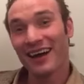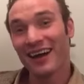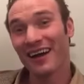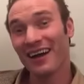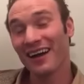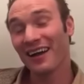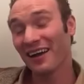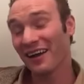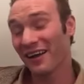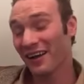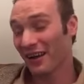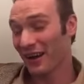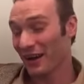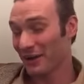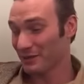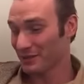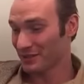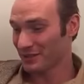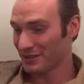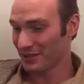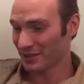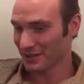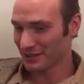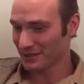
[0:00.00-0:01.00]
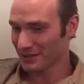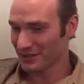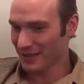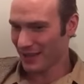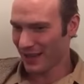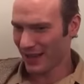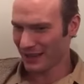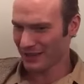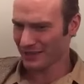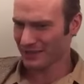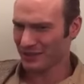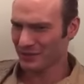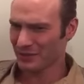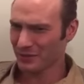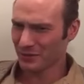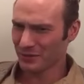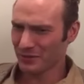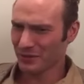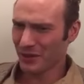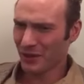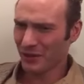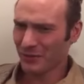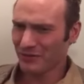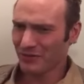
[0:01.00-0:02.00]
Uh, I was just asked to
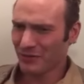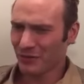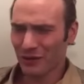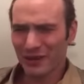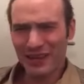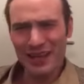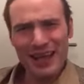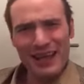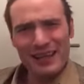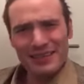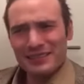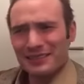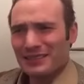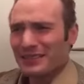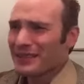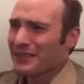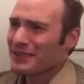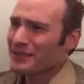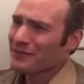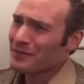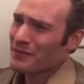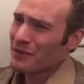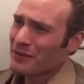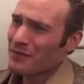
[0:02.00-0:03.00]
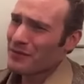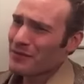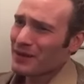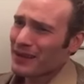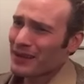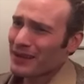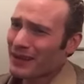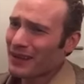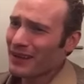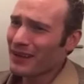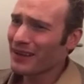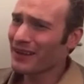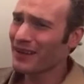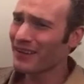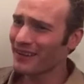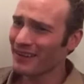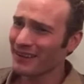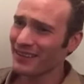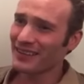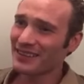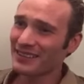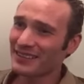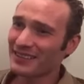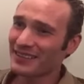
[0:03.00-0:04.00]
come for casting for the beginning, yeah,
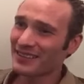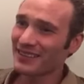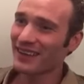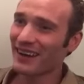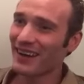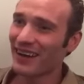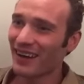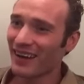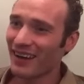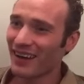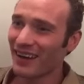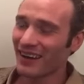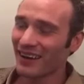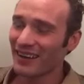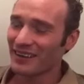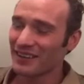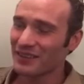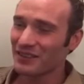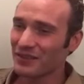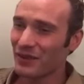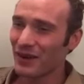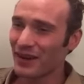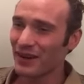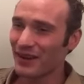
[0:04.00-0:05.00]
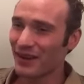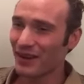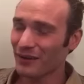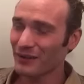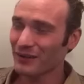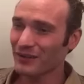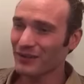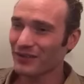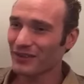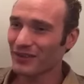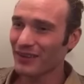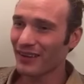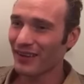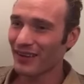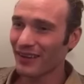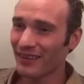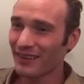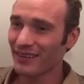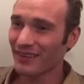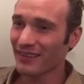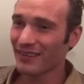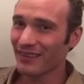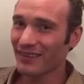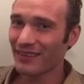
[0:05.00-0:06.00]
and try it out,
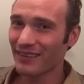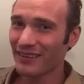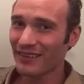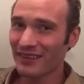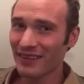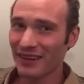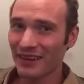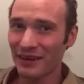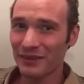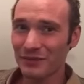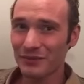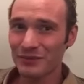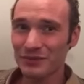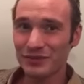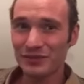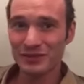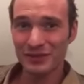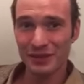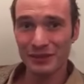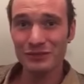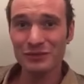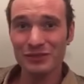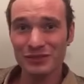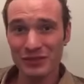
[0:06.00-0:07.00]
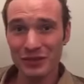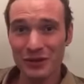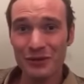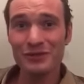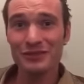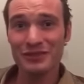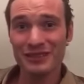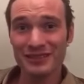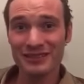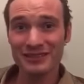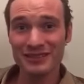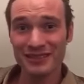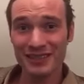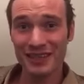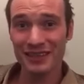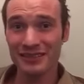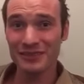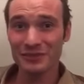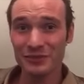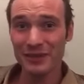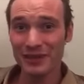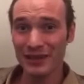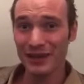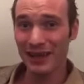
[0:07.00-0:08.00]
and I was I was chosen,
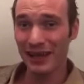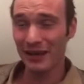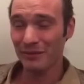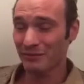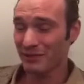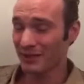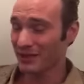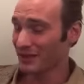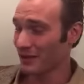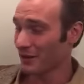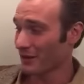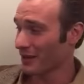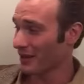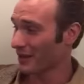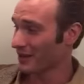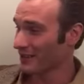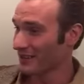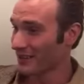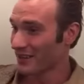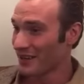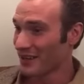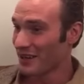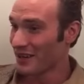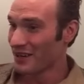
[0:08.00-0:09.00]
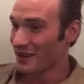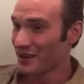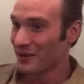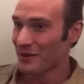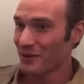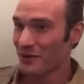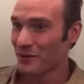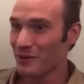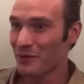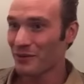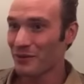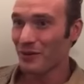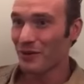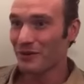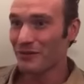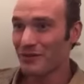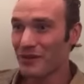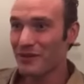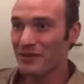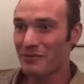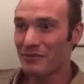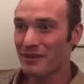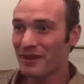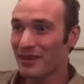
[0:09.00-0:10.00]
and really happy knowing who were
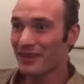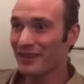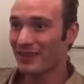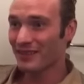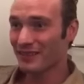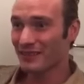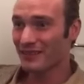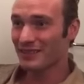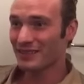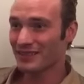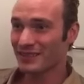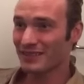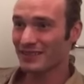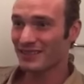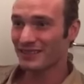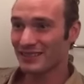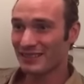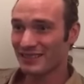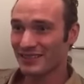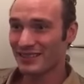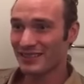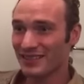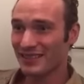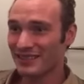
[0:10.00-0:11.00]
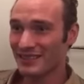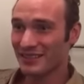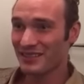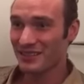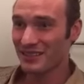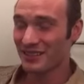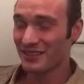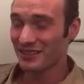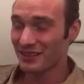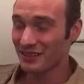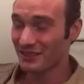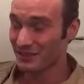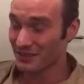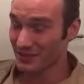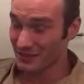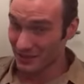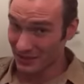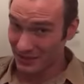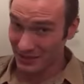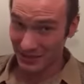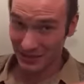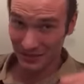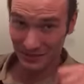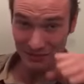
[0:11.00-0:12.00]
with me on this
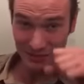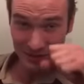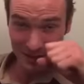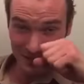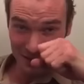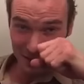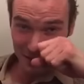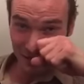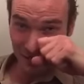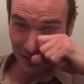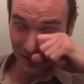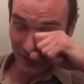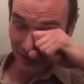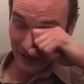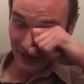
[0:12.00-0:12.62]
this adventure.